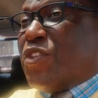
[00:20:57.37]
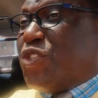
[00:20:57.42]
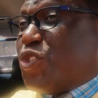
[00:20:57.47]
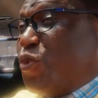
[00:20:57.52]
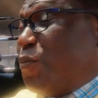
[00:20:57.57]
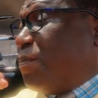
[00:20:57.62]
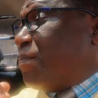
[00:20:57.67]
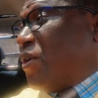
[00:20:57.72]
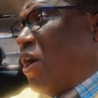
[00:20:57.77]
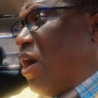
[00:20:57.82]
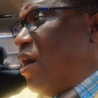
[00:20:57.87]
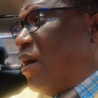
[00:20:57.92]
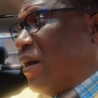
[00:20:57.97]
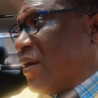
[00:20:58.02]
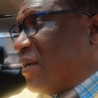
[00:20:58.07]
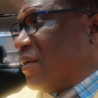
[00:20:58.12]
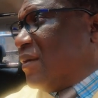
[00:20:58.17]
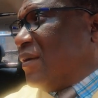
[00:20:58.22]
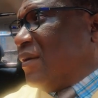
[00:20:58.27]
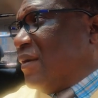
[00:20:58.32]
Once you
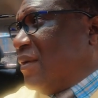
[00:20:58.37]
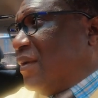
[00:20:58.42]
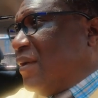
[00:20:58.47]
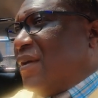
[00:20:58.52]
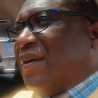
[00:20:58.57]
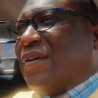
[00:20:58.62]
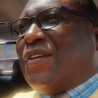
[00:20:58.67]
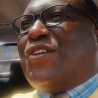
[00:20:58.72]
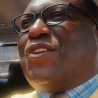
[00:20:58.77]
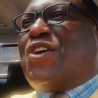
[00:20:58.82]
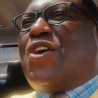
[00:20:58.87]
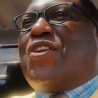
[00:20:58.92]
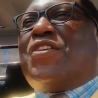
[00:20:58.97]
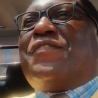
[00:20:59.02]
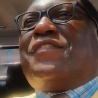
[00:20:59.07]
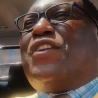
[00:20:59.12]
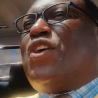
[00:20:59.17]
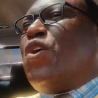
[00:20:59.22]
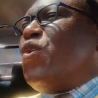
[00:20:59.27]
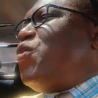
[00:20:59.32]
block, you
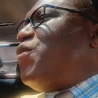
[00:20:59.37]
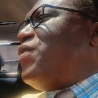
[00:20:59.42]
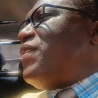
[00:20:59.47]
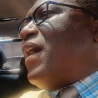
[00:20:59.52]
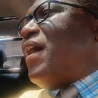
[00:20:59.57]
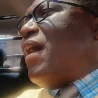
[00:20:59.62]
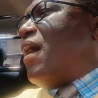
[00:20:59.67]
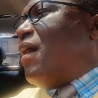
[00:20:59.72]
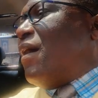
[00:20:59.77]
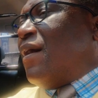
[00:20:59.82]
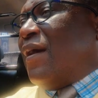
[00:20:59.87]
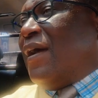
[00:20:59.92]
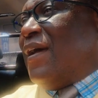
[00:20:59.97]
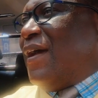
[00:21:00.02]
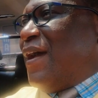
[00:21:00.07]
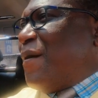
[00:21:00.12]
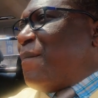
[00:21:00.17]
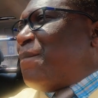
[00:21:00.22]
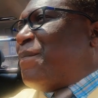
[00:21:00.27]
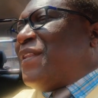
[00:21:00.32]
don't even know who they are.
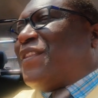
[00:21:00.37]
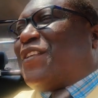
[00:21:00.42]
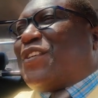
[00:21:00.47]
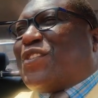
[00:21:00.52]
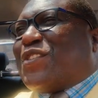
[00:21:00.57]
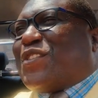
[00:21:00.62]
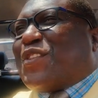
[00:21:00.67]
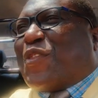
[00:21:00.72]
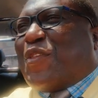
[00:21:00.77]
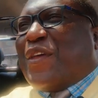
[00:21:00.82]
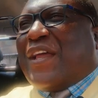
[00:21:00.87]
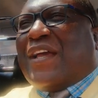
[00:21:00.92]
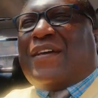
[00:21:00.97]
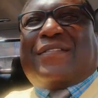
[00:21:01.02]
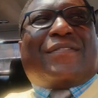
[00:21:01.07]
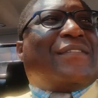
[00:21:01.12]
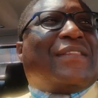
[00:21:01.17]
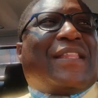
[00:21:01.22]
But this is the thing